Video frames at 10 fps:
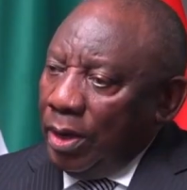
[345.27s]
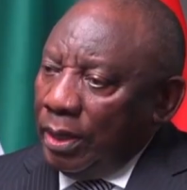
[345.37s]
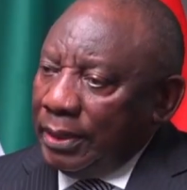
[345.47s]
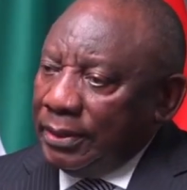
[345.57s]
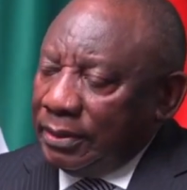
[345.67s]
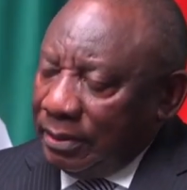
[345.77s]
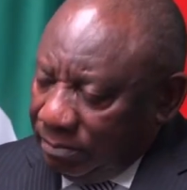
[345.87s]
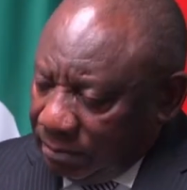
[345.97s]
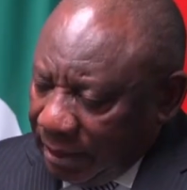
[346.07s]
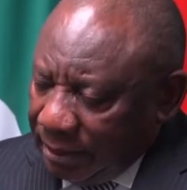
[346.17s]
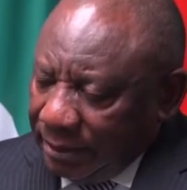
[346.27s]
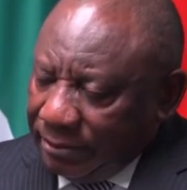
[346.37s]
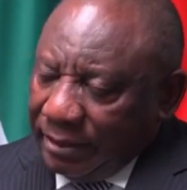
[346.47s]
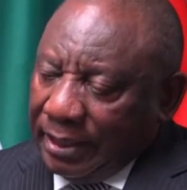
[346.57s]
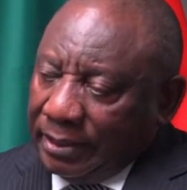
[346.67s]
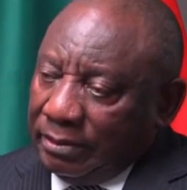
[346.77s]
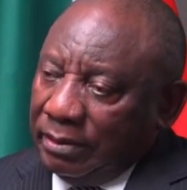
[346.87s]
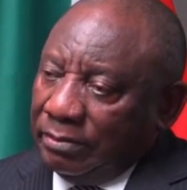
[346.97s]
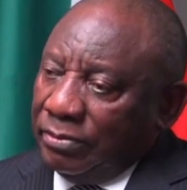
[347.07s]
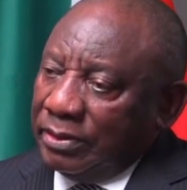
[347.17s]
Well, let's get it
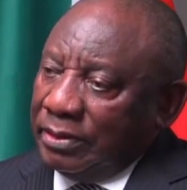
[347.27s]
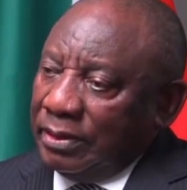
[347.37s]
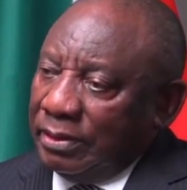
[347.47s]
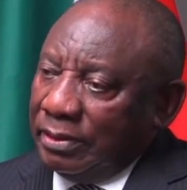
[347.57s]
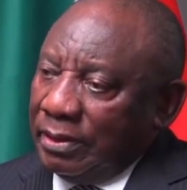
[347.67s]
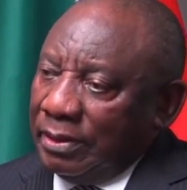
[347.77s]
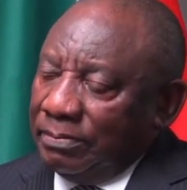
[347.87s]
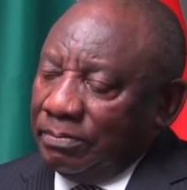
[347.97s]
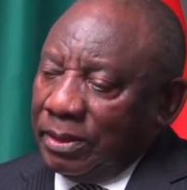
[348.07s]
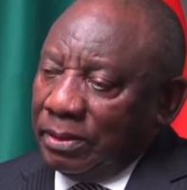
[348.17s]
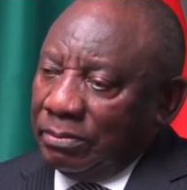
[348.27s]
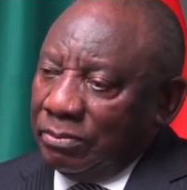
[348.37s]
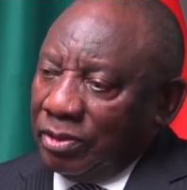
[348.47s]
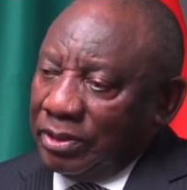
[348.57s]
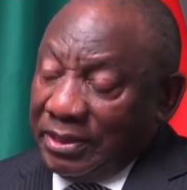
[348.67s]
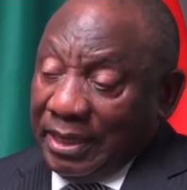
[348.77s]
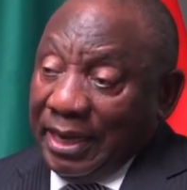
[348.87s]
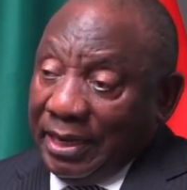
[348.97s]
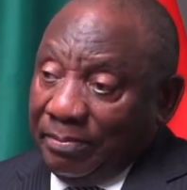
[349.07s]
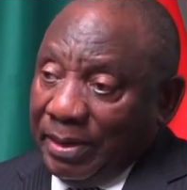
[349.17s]
right. What uh, was
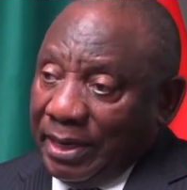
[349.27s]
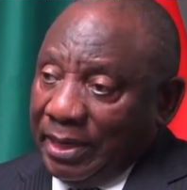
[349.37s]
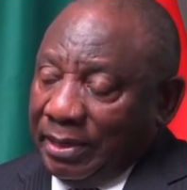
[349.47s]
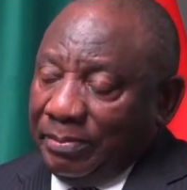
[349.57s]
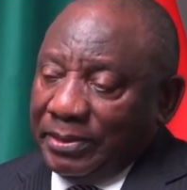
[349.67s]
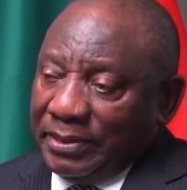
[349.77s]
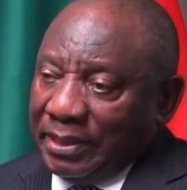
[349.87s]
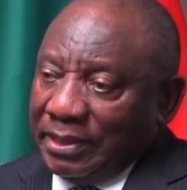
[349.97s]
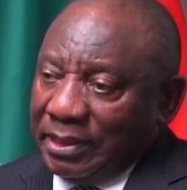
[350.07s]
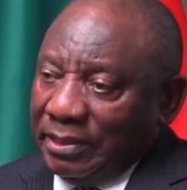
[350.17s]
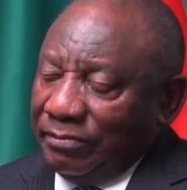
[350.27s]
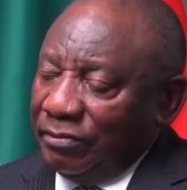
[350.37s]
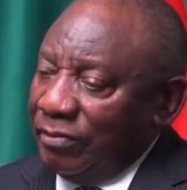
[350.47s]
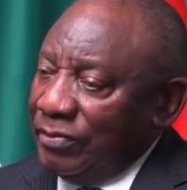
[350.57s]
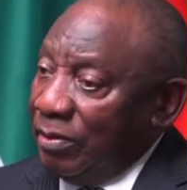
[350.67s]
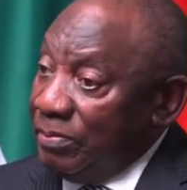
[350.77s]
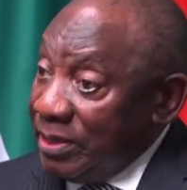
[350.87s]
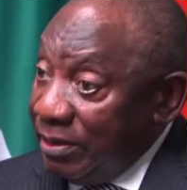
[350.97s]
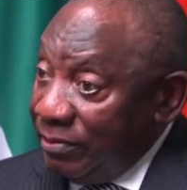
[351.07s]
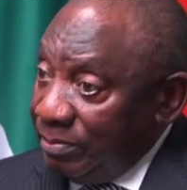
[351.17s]
said by a representative of the
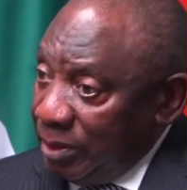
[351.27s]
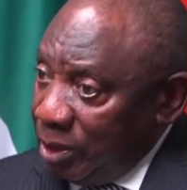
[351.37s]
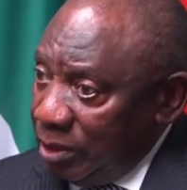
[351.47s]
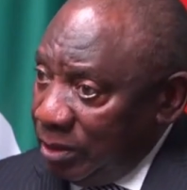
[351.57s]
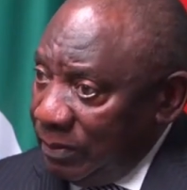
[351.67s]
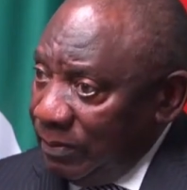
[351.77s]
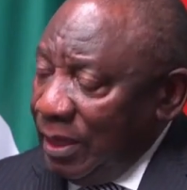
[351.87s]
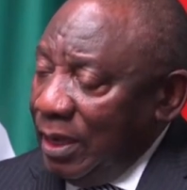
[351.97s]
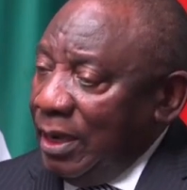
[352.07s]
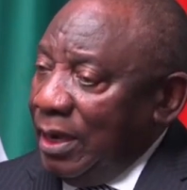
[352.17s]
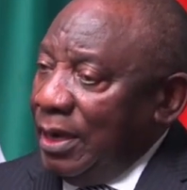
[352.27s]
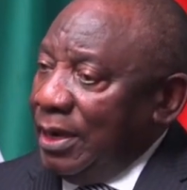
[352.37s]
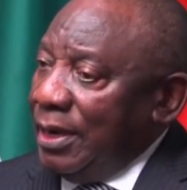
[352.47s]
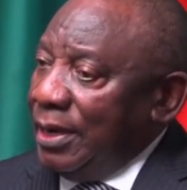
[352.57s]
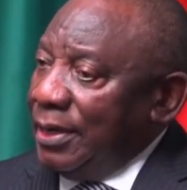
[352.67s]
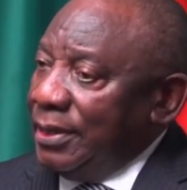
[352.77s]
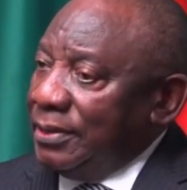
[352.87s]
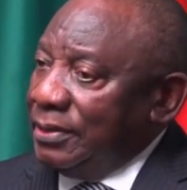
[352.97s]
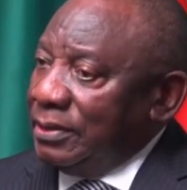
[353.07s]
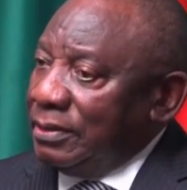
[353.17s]
Observer Mission uh,
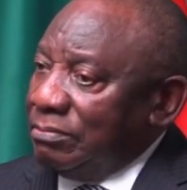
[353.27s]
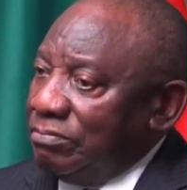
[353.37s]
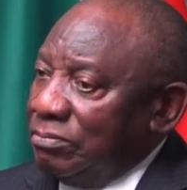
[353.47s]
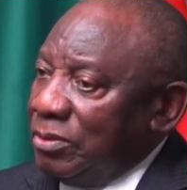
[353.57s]
is